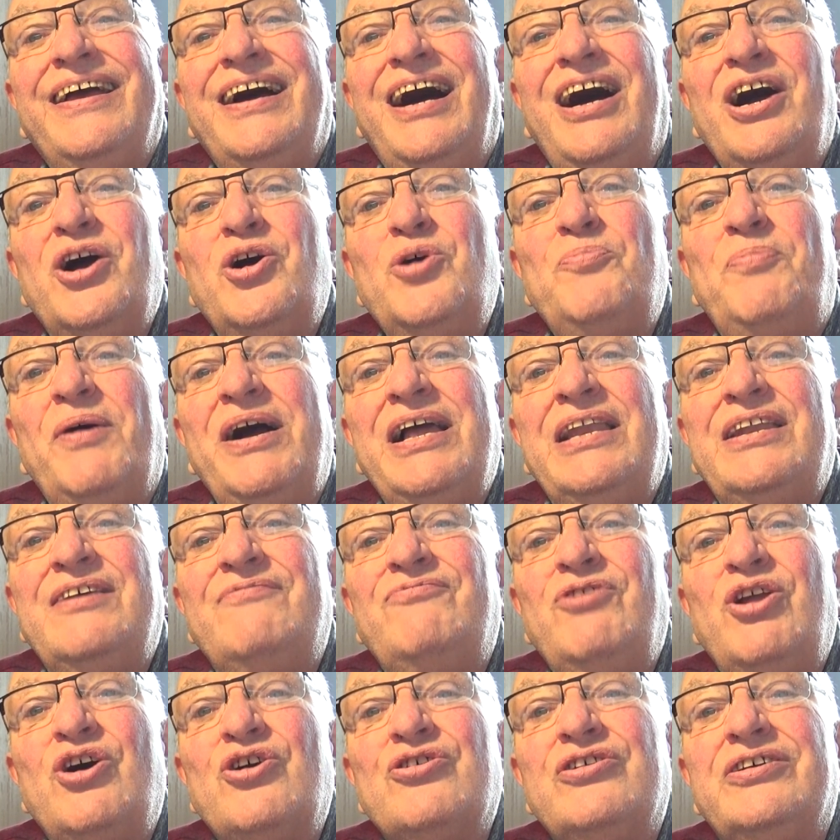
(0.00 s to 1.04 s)
I hope I
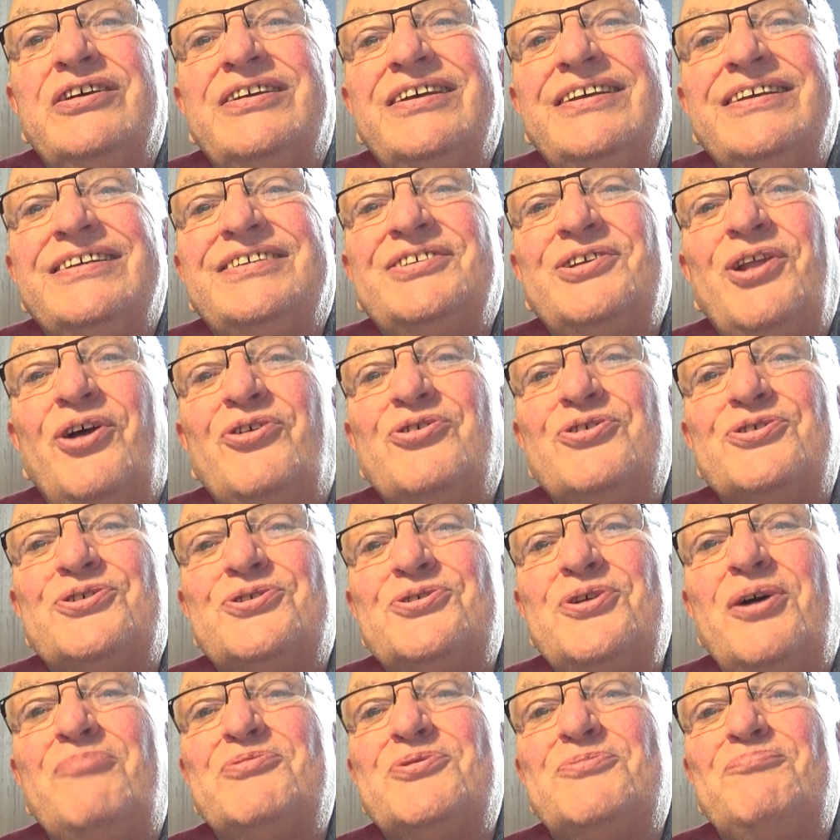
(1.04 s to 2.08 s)
live longer, as long as
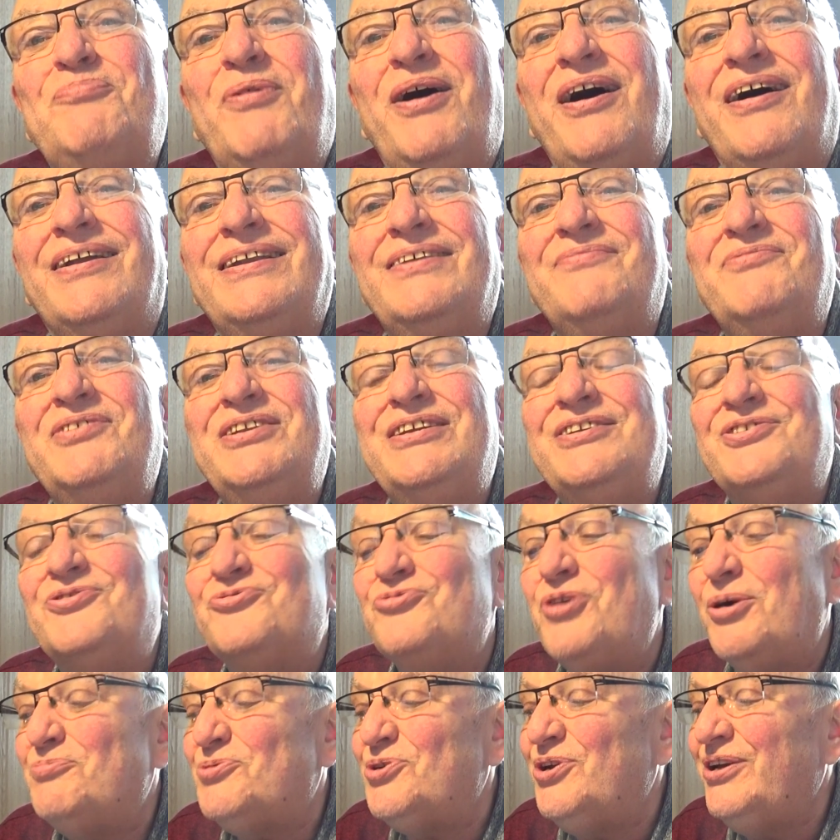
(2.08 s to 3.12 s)
Thomas Parr, living in
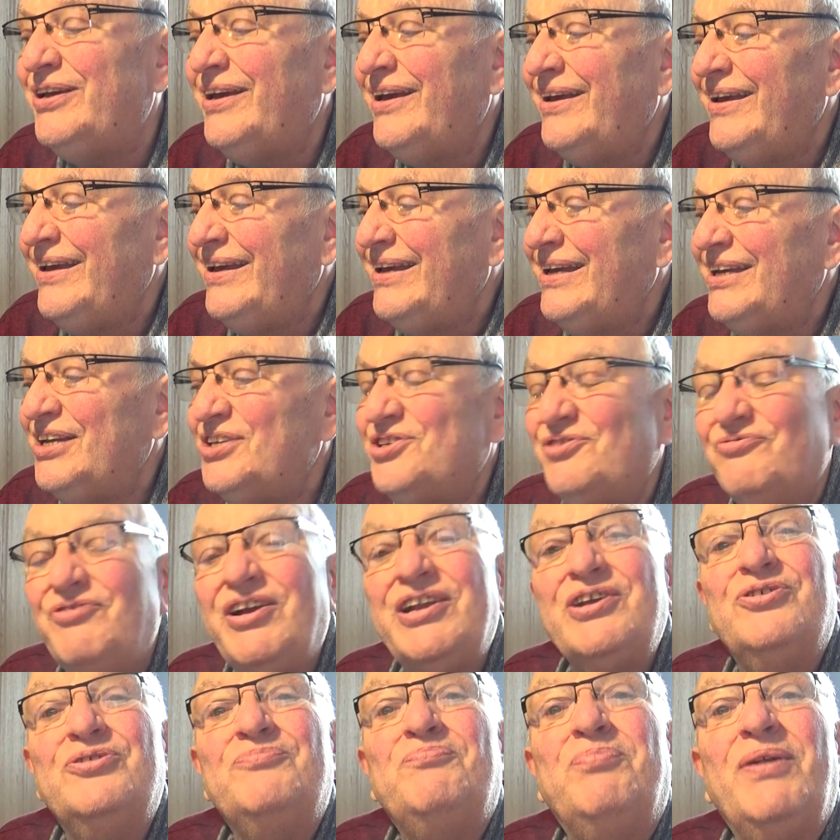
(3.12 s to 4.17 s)
Shropshire. It's a
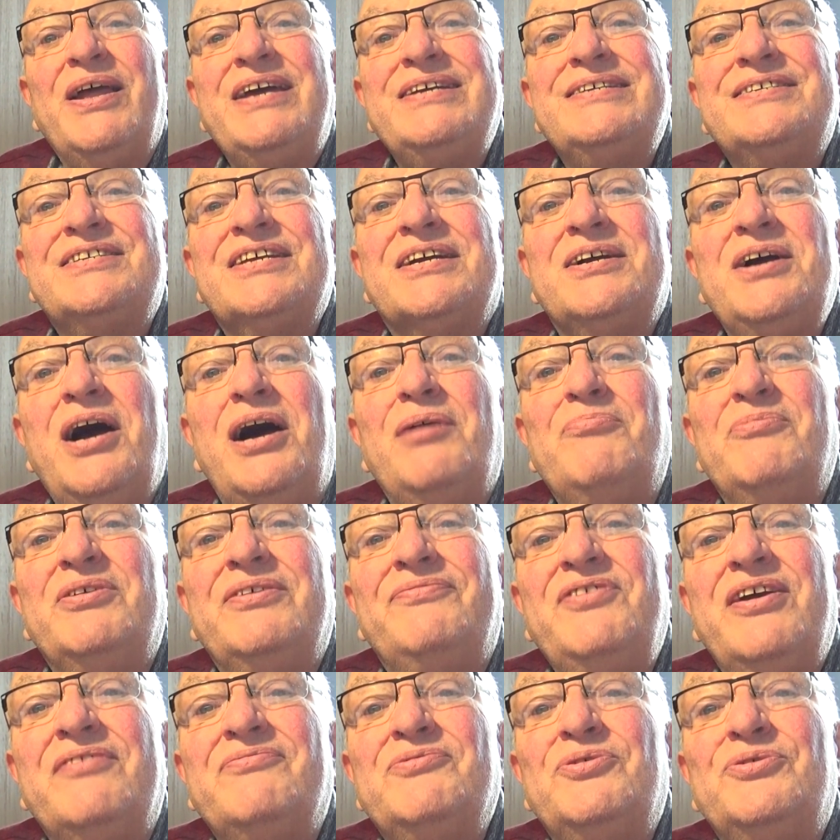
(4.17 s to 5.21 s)
very good place to come
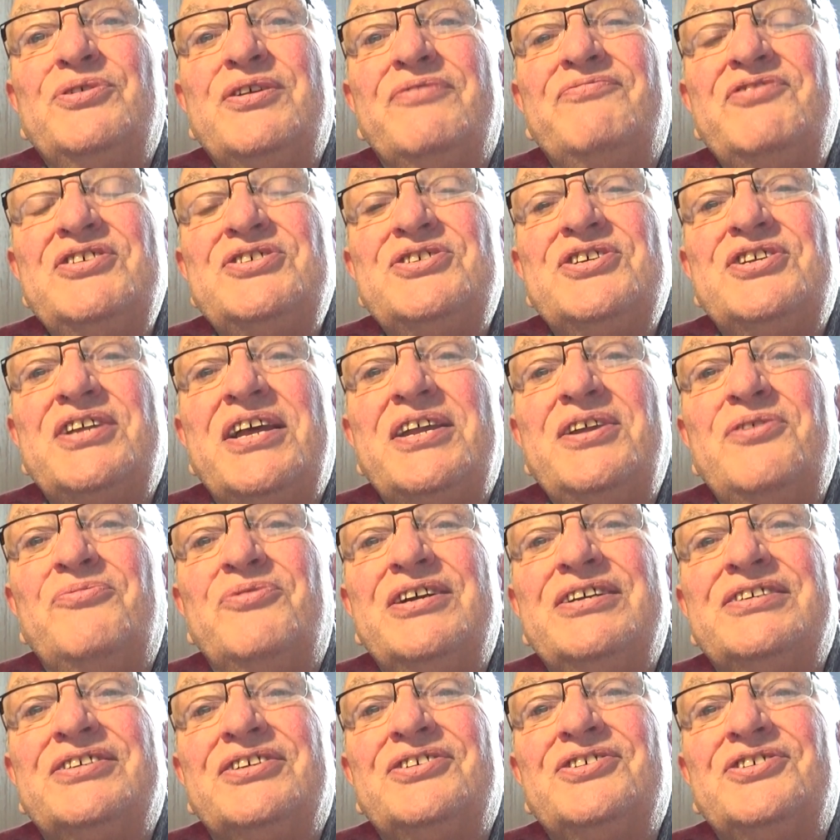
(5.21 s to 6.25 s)
if you ever want to visit
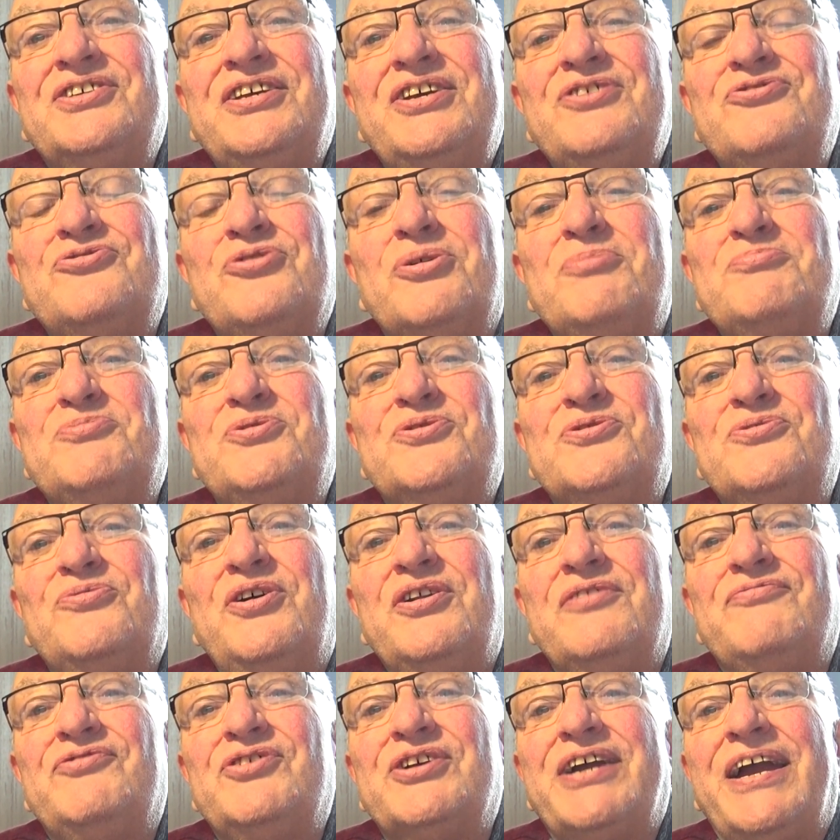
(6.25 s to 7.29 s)
anywhere. As I say, Shropshire's a
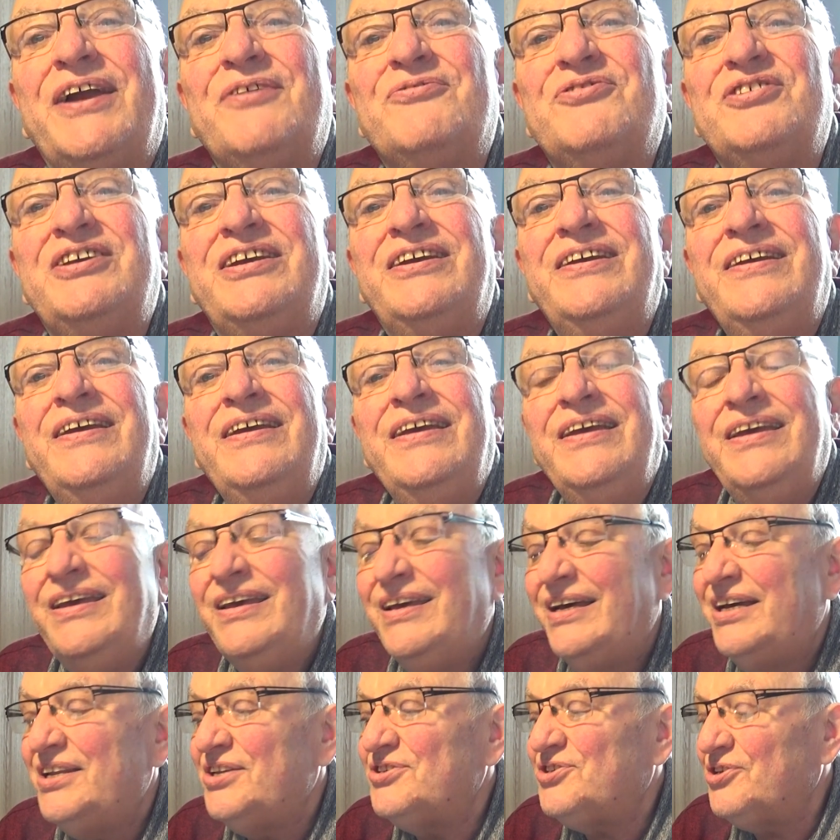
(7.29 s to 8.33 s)
wonderful county,
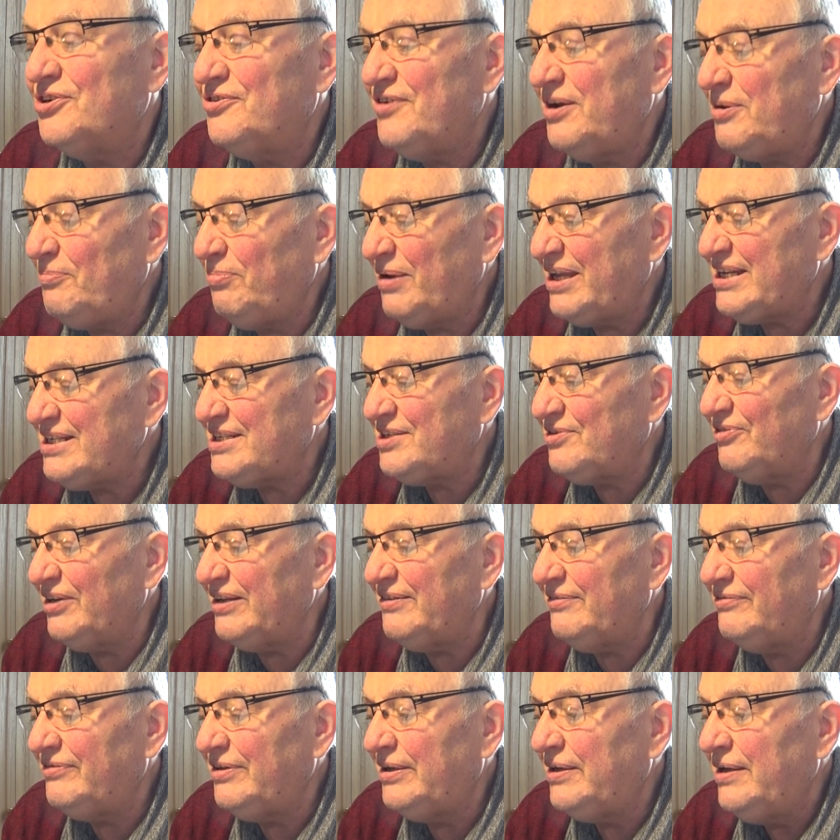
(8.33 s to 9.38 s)
and it's a great place to
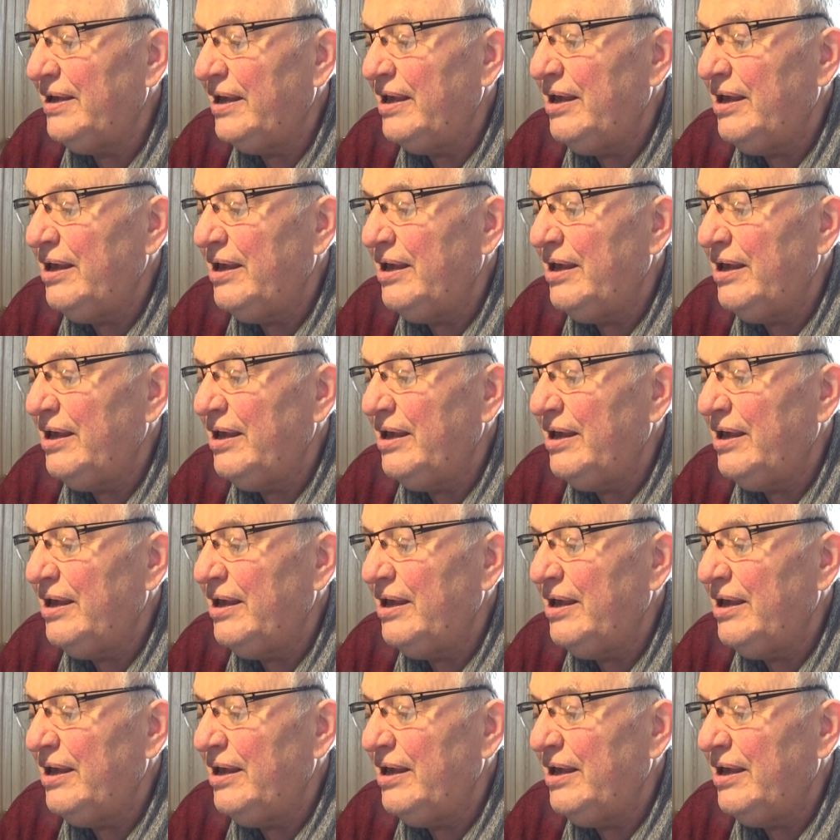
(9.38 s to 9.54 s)
live.